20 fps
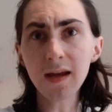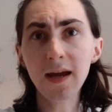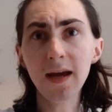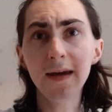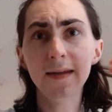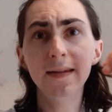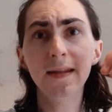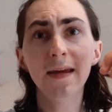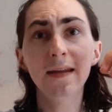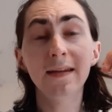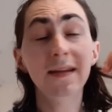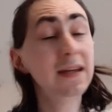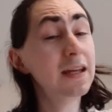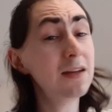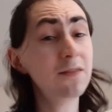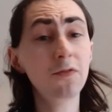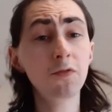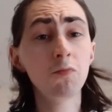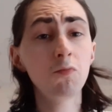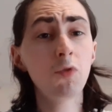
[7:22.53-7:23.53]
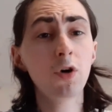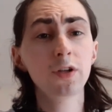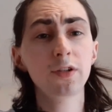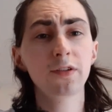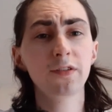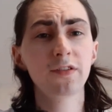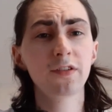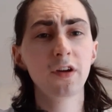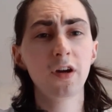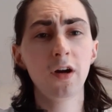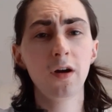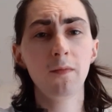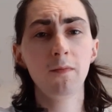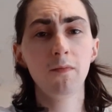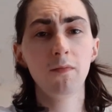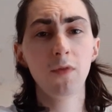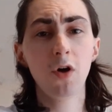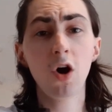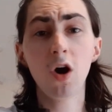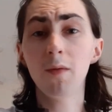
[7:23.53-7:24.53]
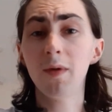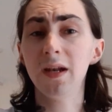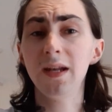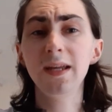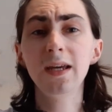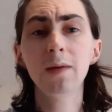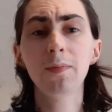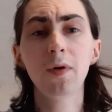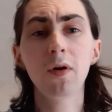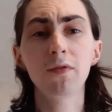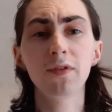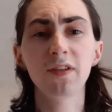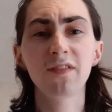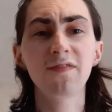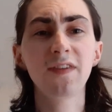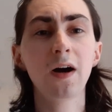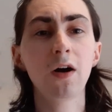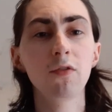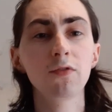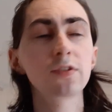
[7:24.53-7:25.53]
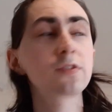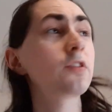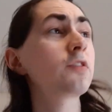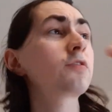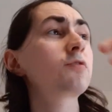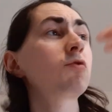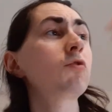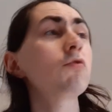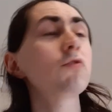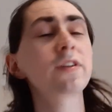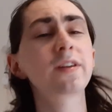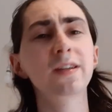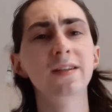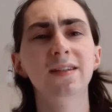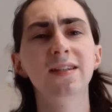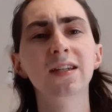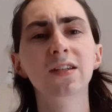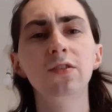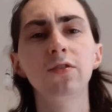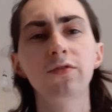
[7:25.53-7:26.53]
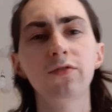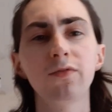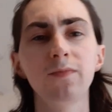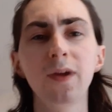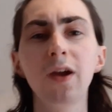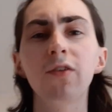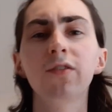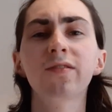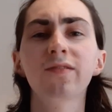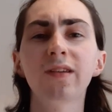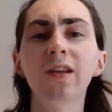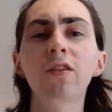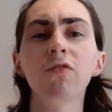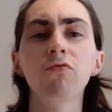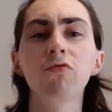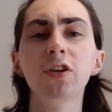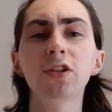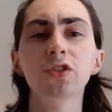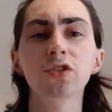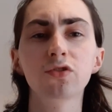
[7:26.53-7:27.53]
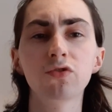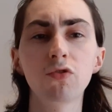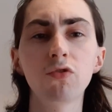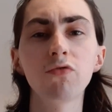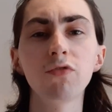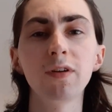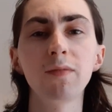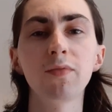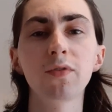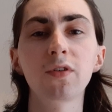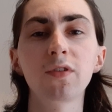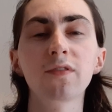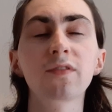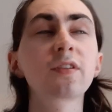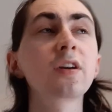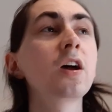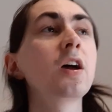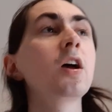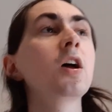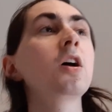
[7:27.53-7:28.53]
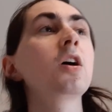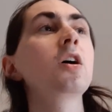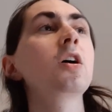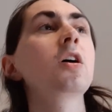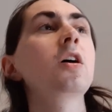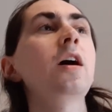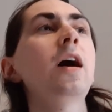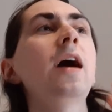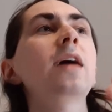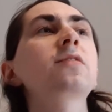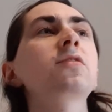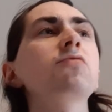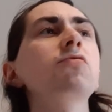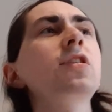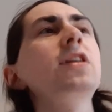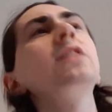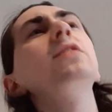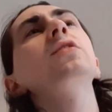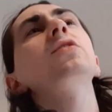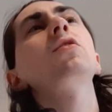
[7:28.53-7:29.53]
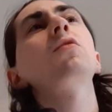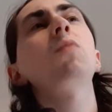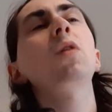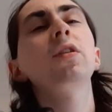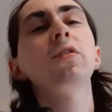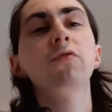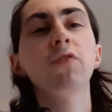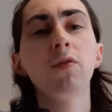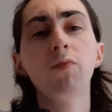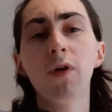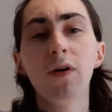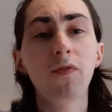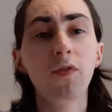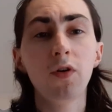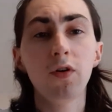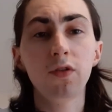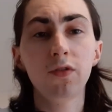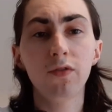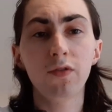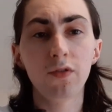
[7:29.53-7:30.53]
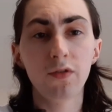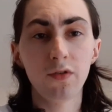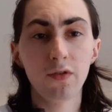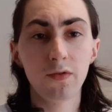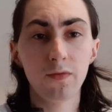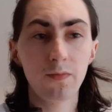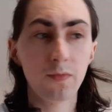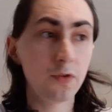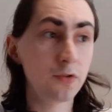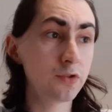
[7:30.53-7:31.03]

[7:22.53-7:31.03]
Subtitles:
and then even once Irma Leopold is found, the story continues from there. It's still a rich story because as a reader, you're wondering whether the